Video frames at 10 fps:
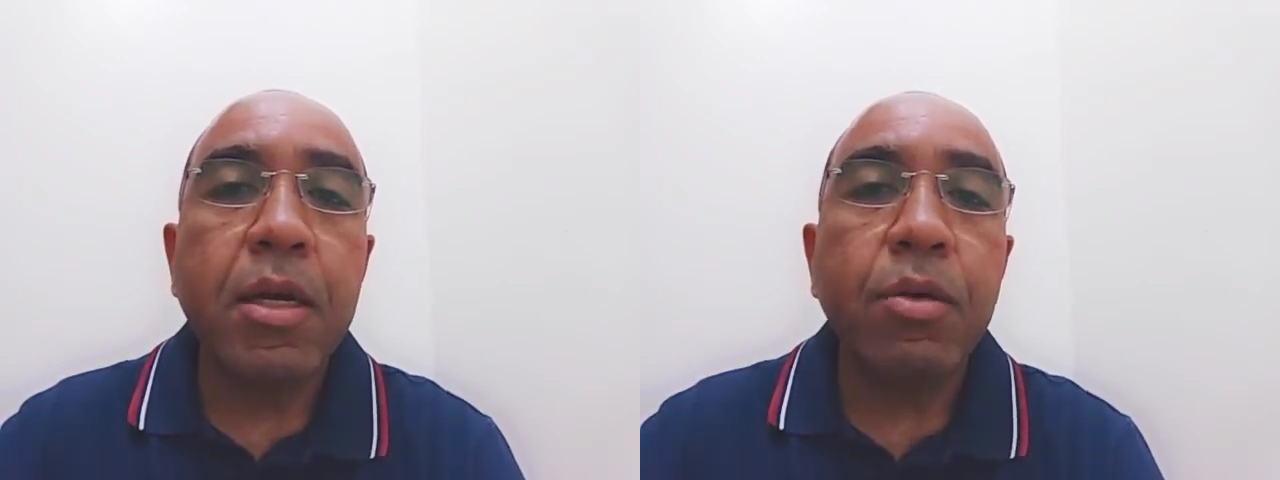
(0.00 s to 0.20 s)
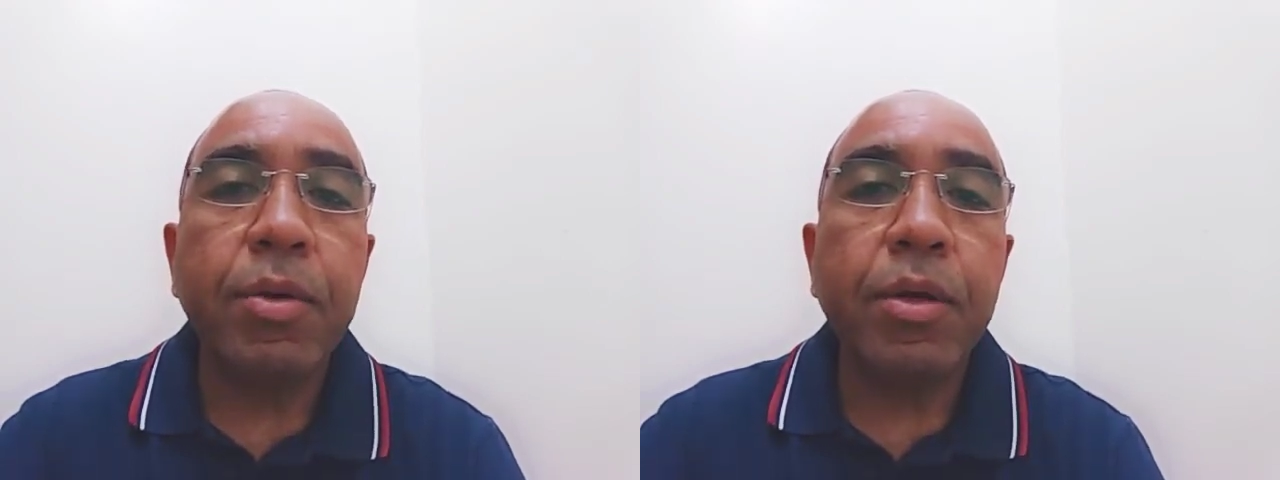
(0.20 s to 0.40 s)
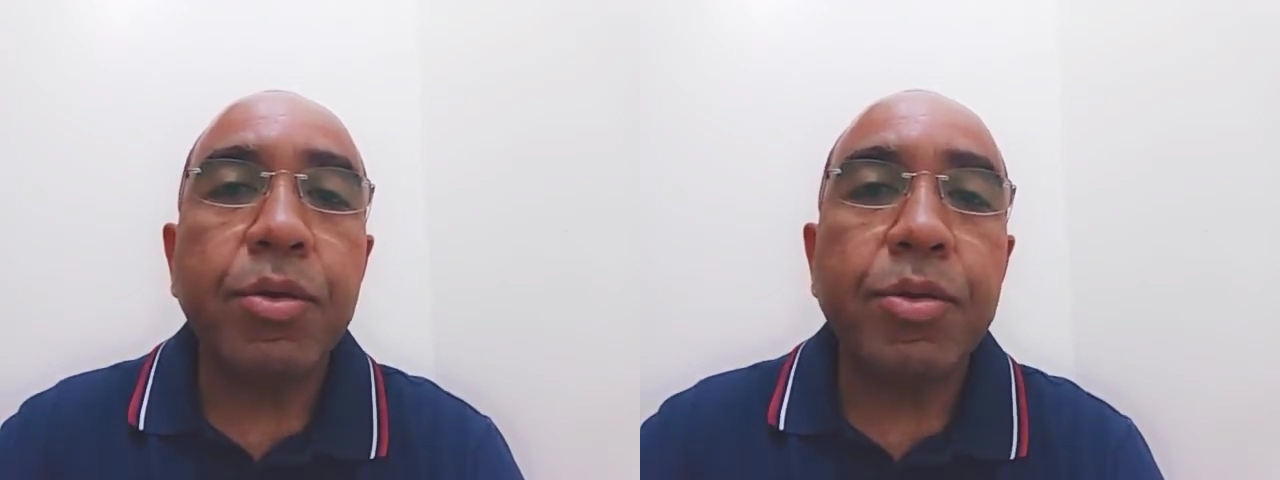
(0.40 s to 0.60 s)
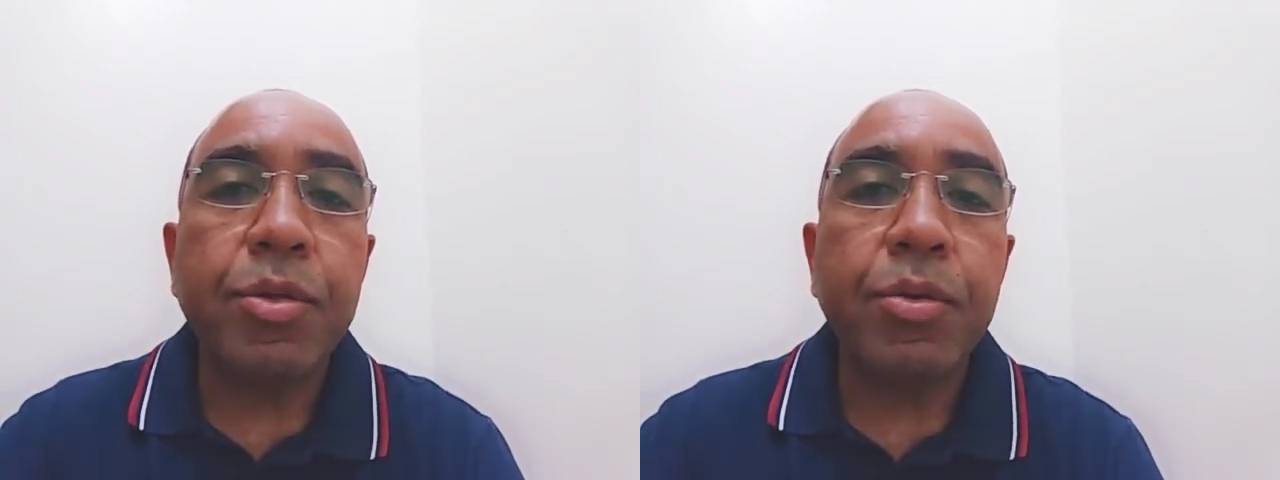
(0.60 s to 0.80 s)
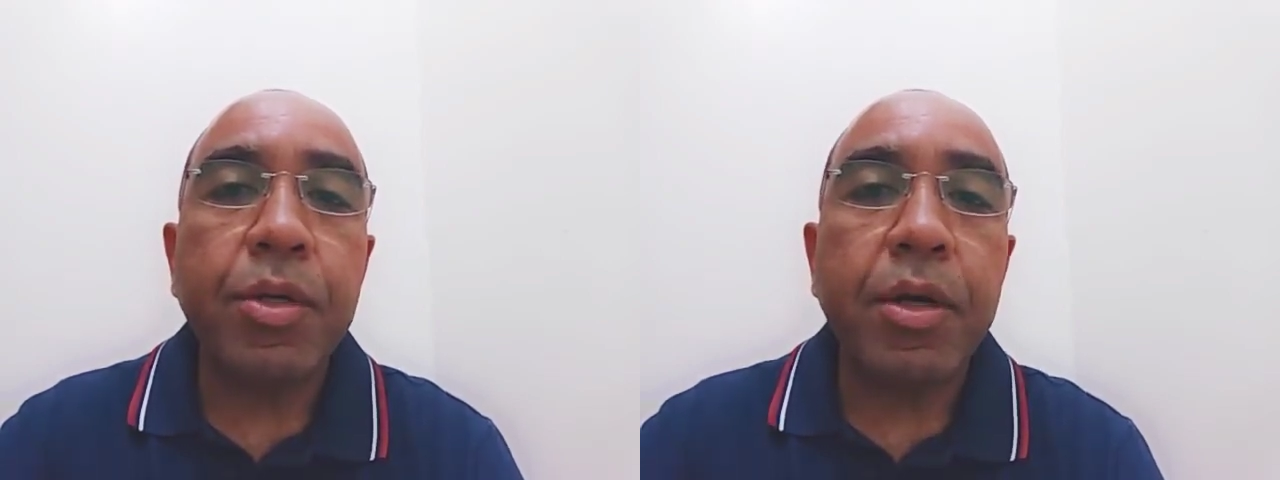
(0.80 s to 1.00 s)
we
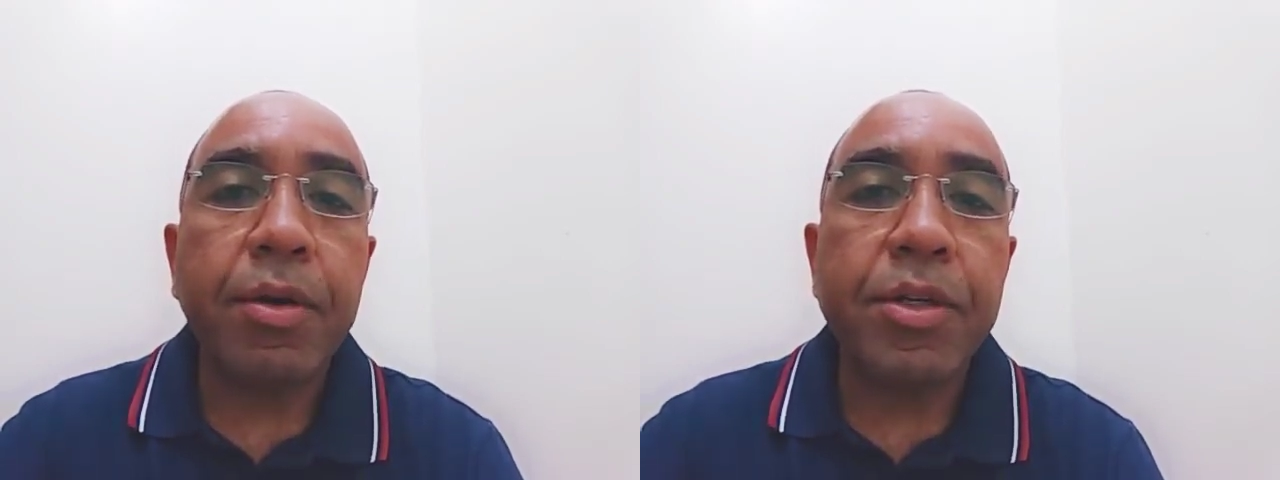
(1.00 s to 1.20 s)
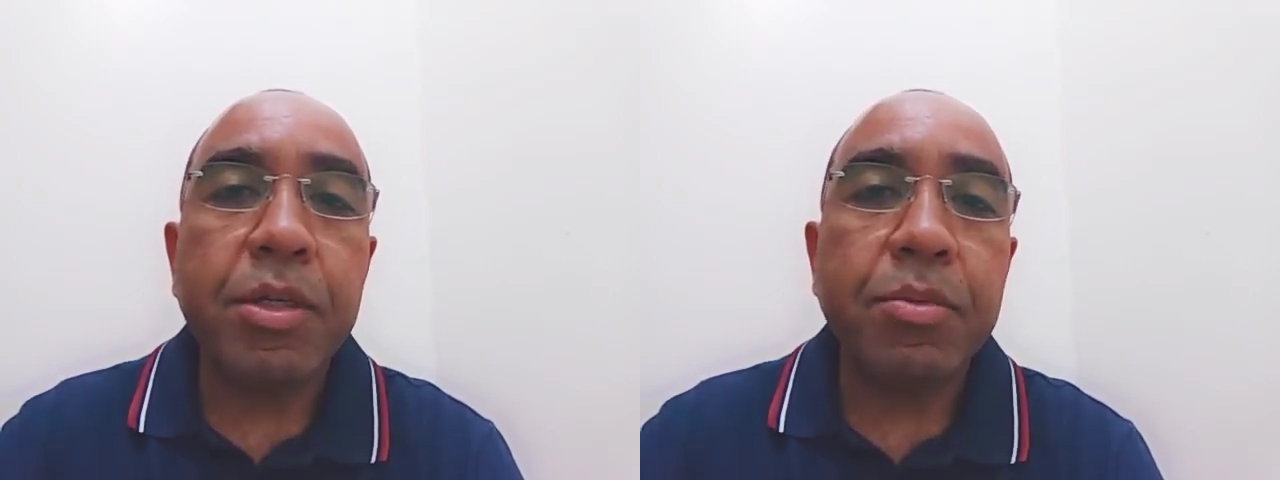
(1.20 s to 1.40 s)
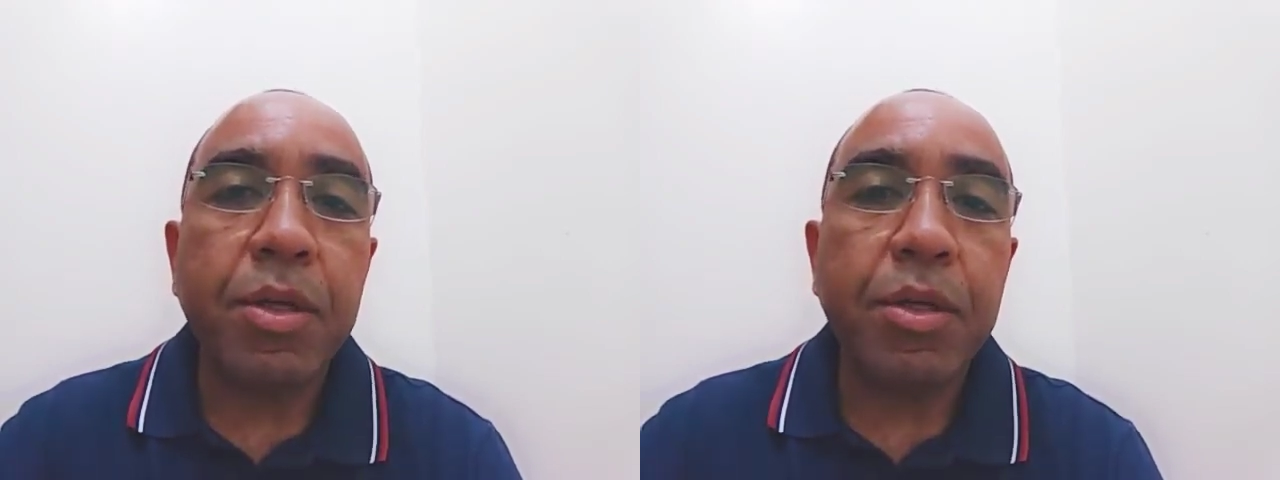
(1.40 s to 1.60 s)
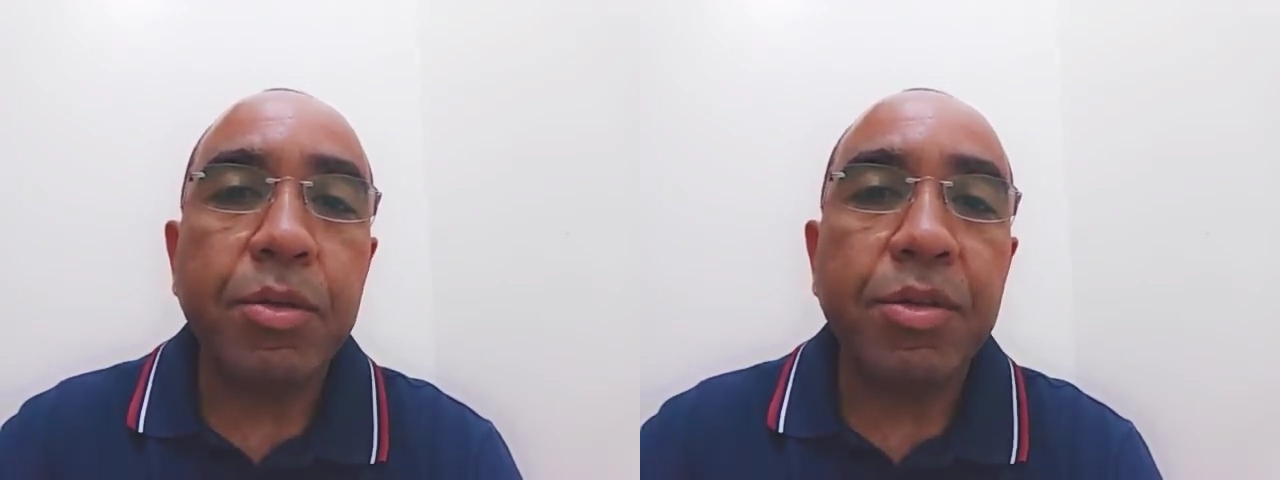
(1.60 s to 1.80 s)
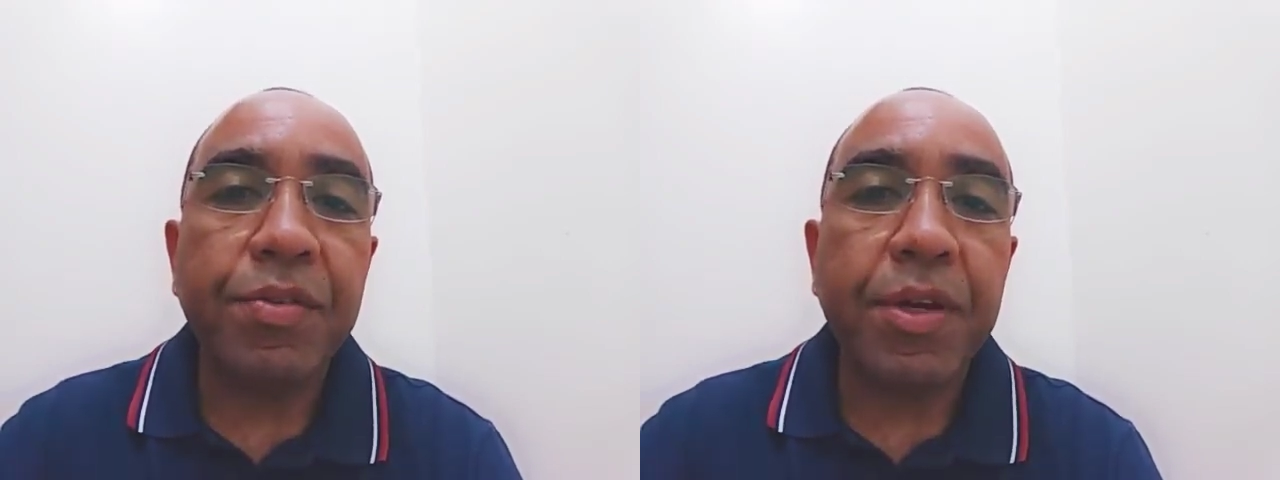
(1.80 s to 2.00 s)
also encourage them to
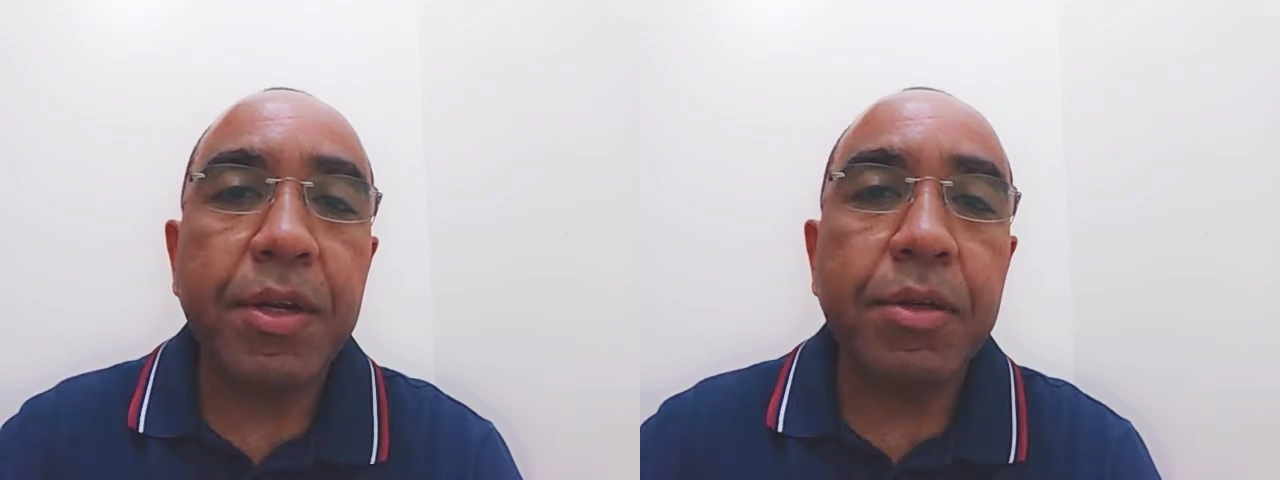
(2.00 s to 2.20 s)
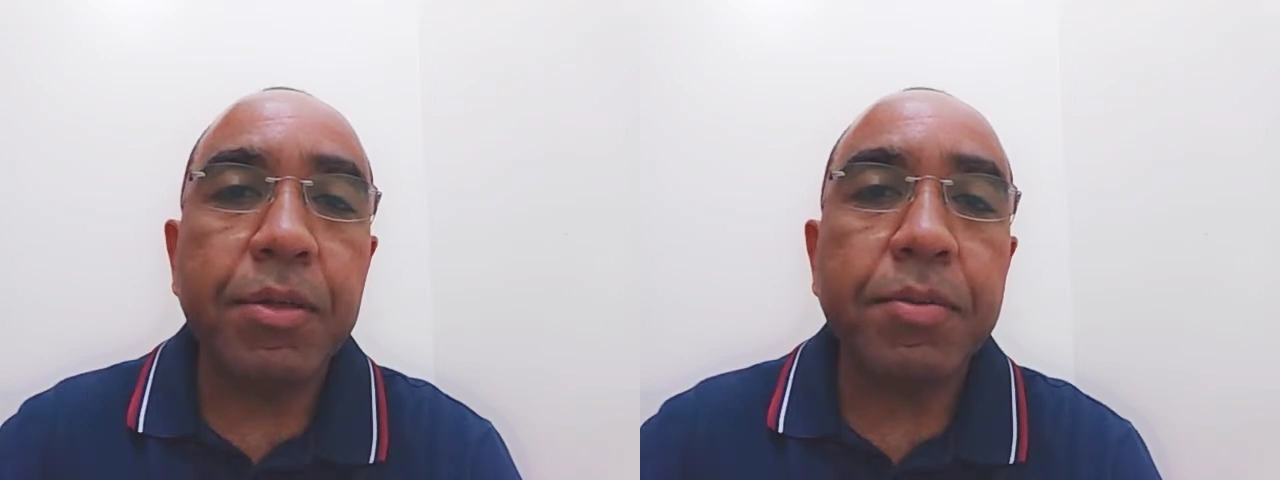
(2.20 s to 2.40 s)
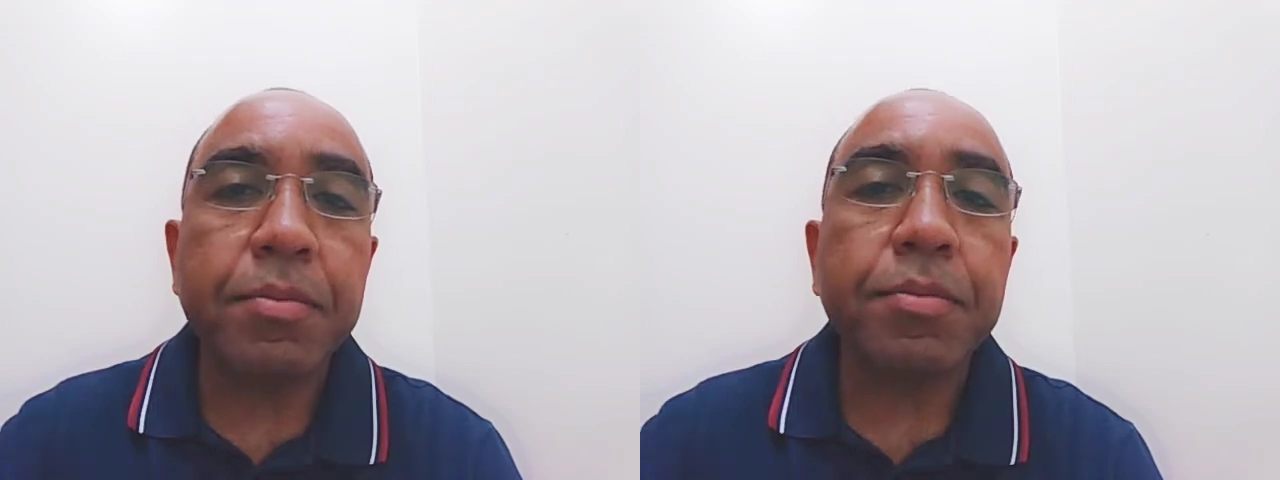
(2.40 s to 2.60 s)
use video,